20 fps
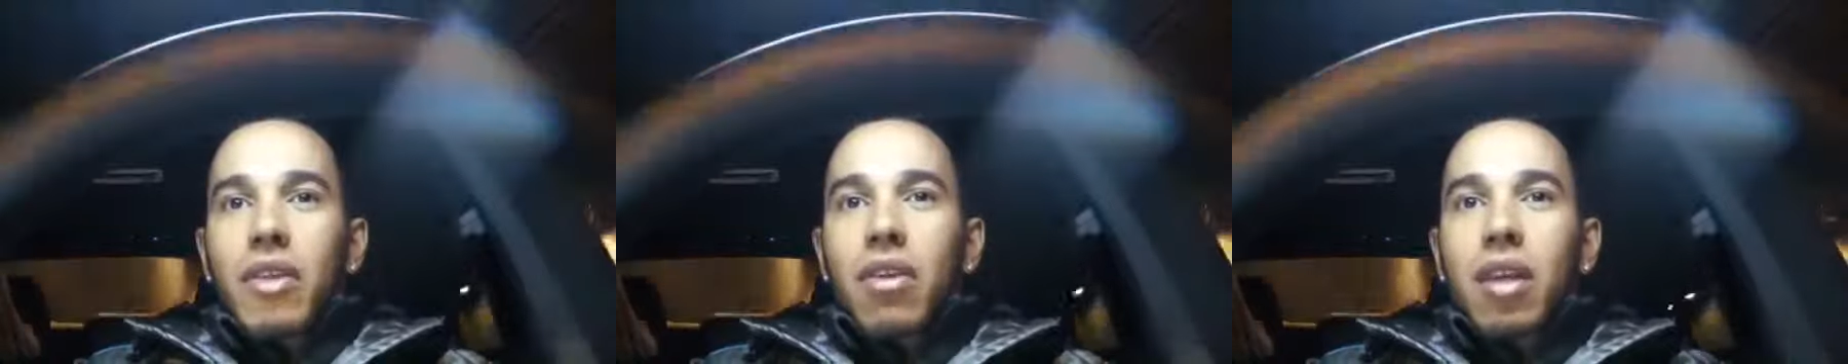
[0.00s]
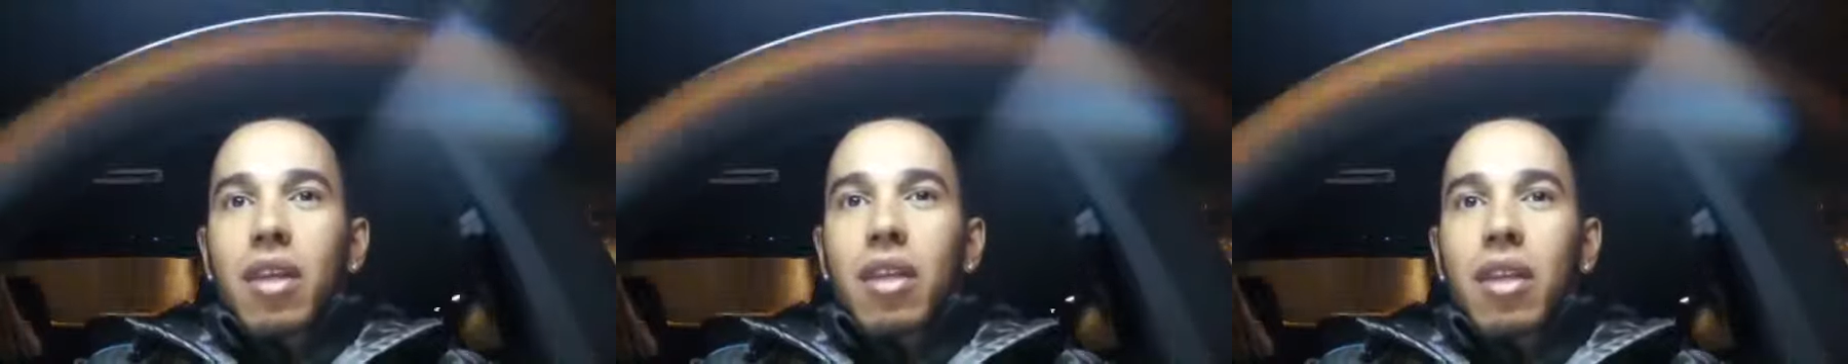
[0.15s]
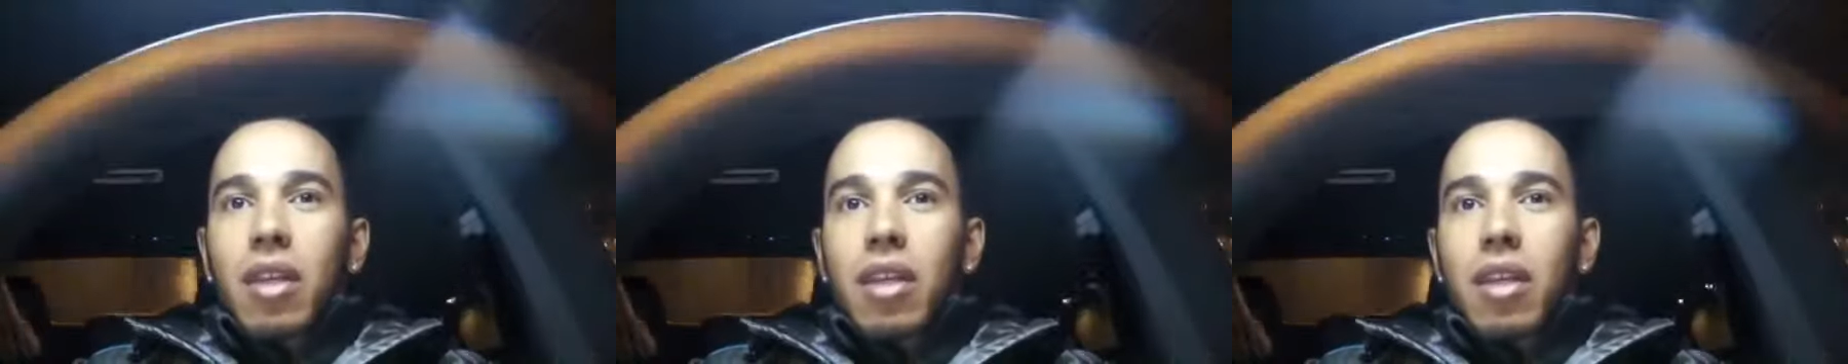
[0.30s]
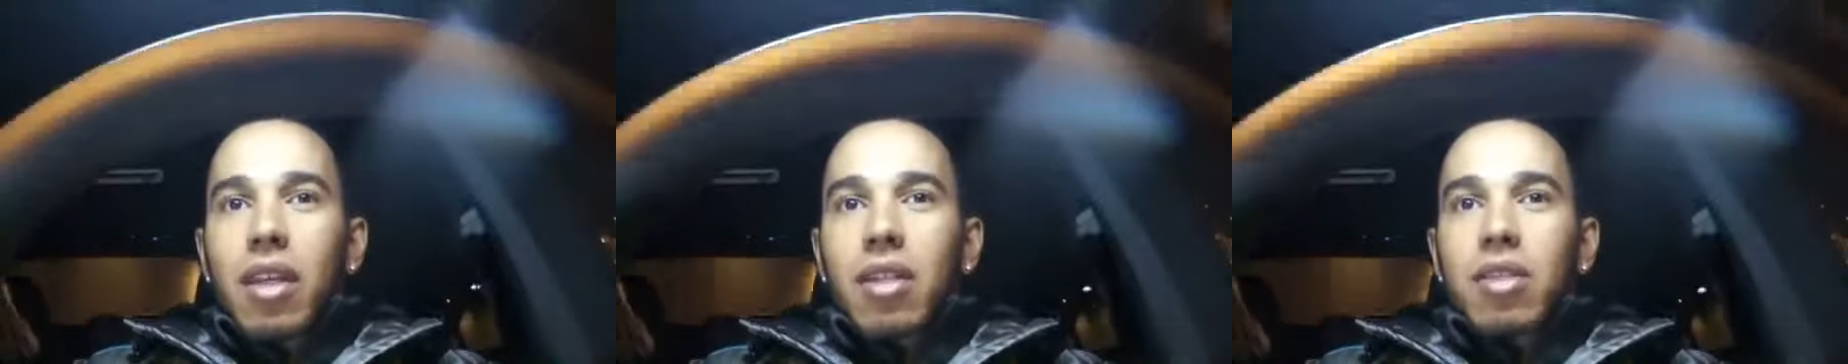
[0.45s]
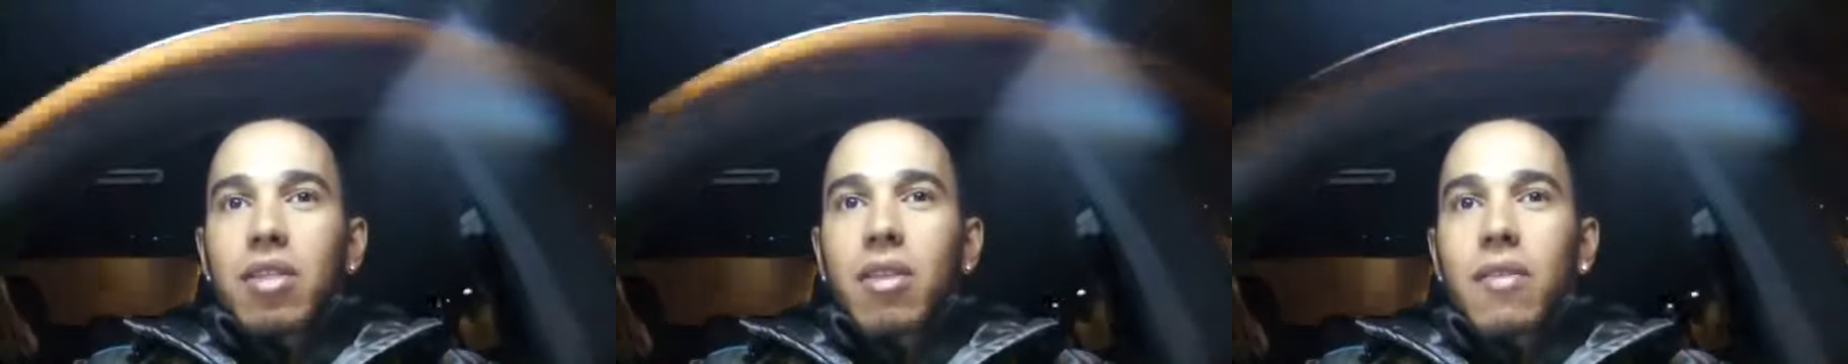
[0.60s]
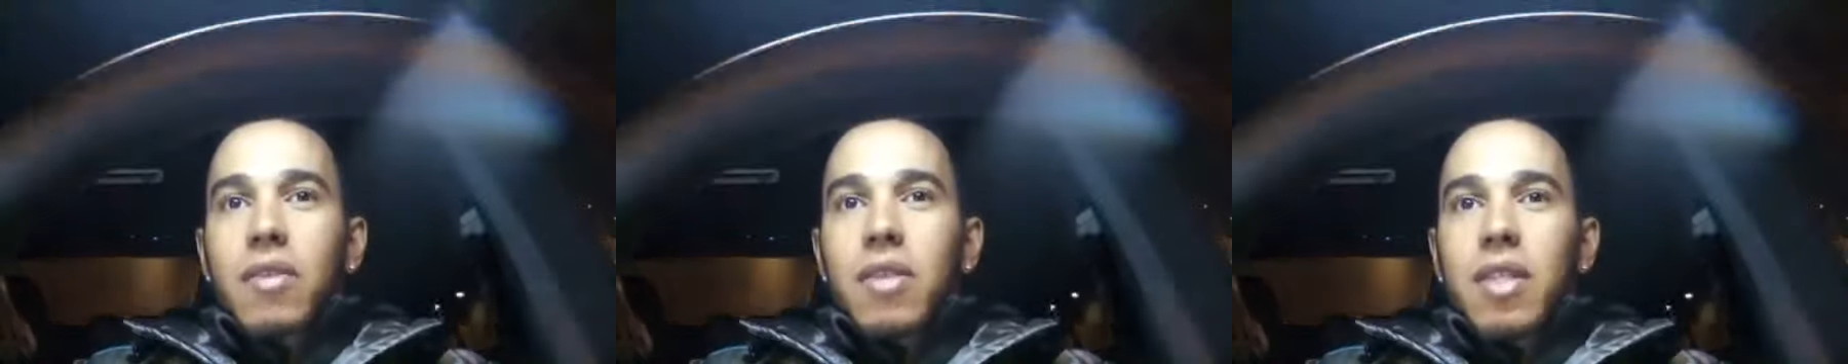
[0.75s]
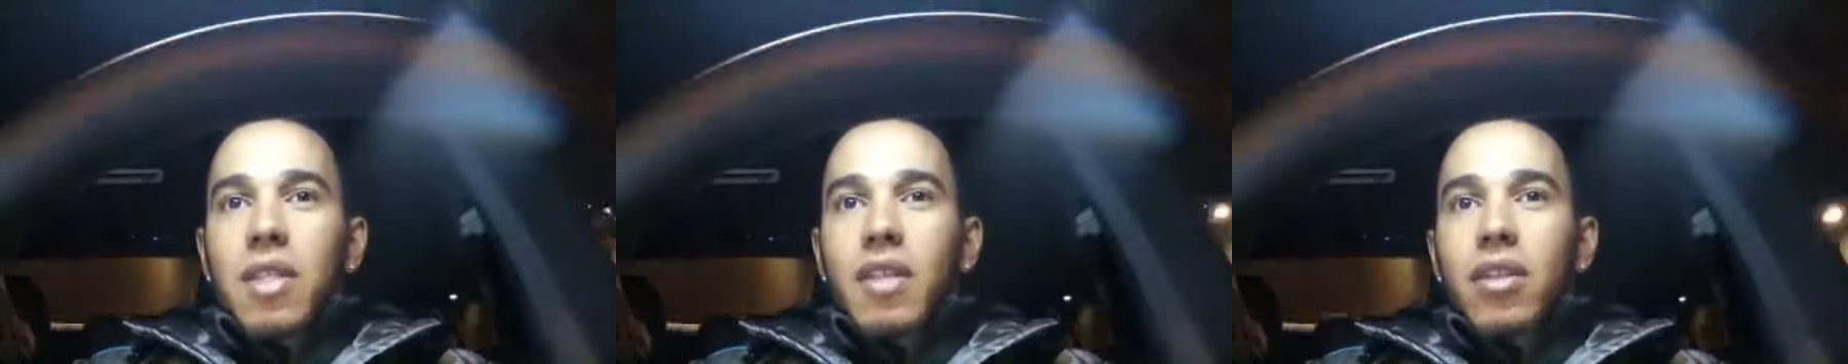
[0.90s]
and I think that's
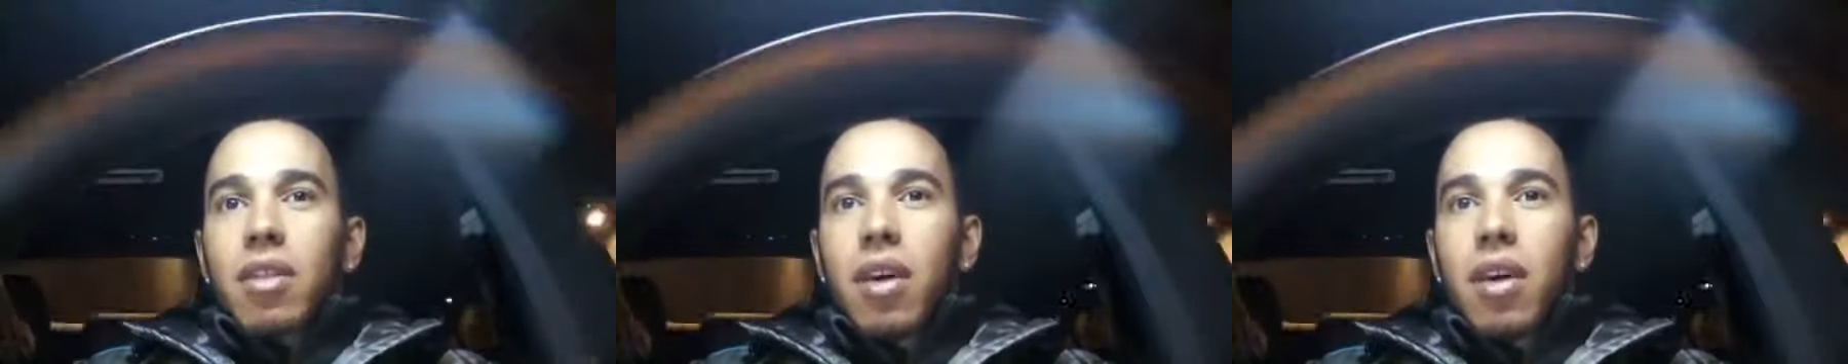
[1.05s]
obviously the